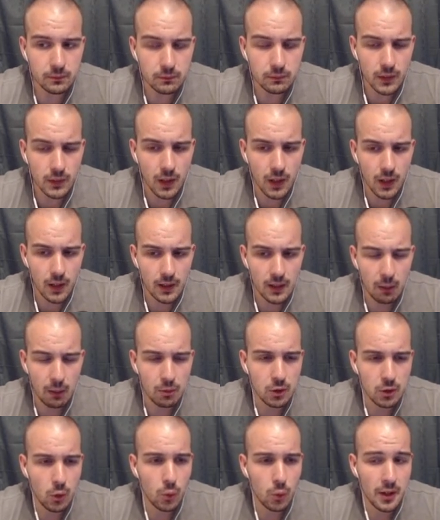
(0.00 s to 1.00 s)
I
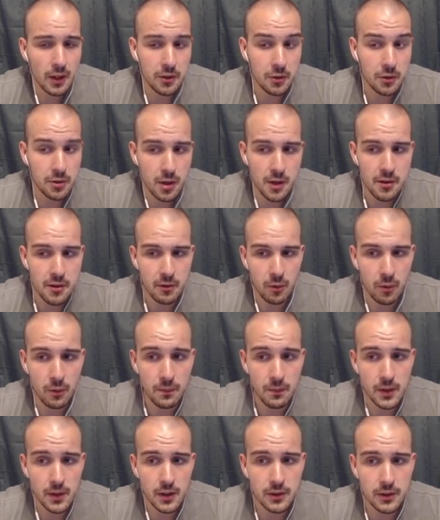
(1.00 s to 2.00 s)
would call that utility
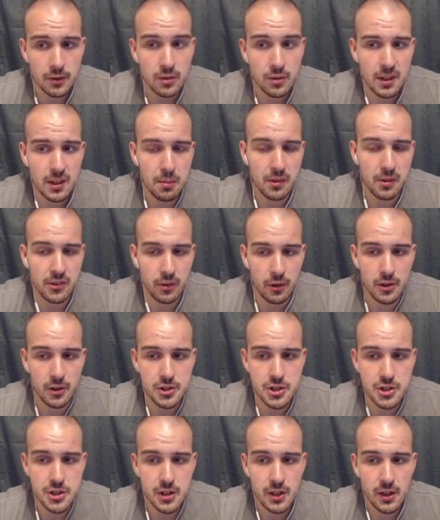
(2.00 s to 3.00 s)
rune, Totemic
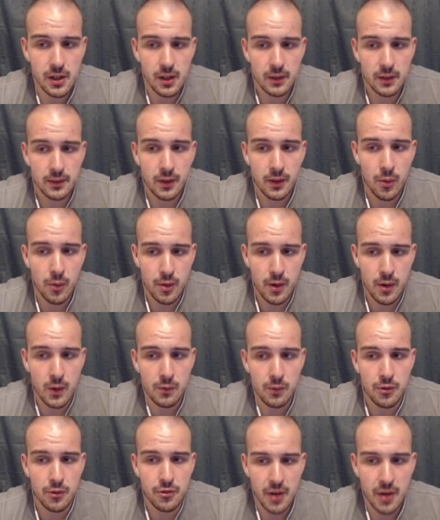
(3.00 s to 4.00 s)
Surge. The cooldown
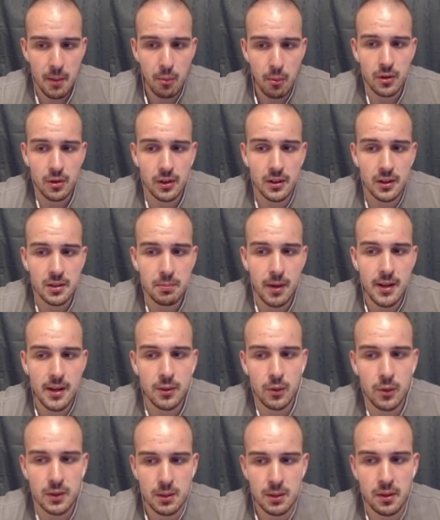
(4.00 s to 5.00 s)
of your Tremor,
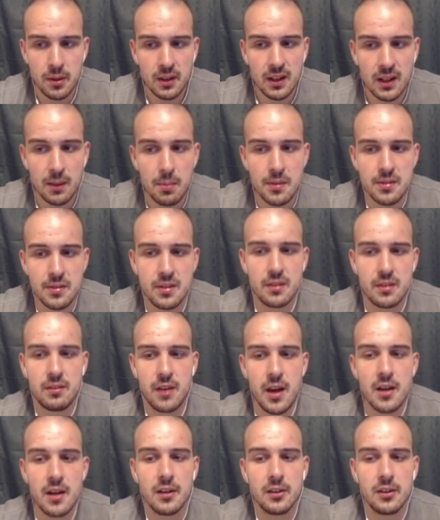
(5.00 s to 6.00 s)
Earthbind Totem, and
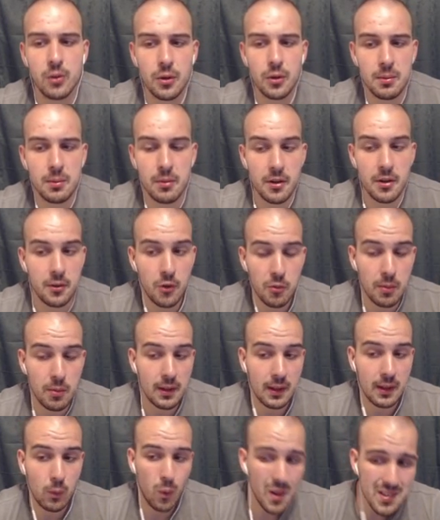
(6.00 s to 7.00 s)
Capacitator Totem are reduced by like 1